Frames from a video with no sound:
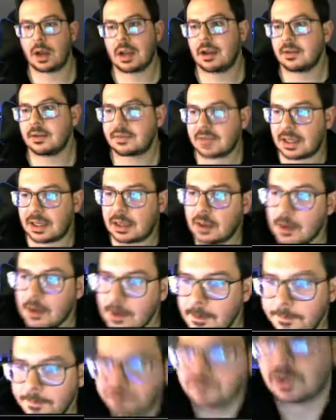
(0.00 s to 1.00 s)
It's like,
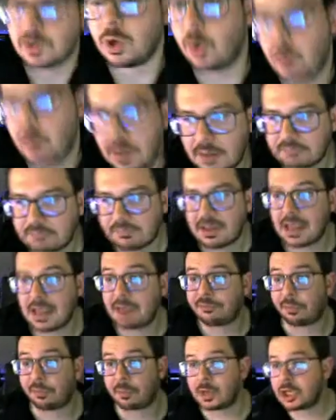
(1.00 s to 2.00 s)
if
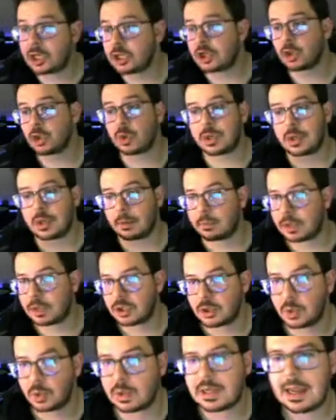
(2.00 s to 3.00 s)
I'm going to do it, I'm going to
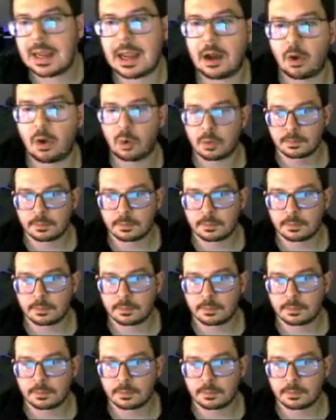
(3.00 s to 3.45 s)
do it now.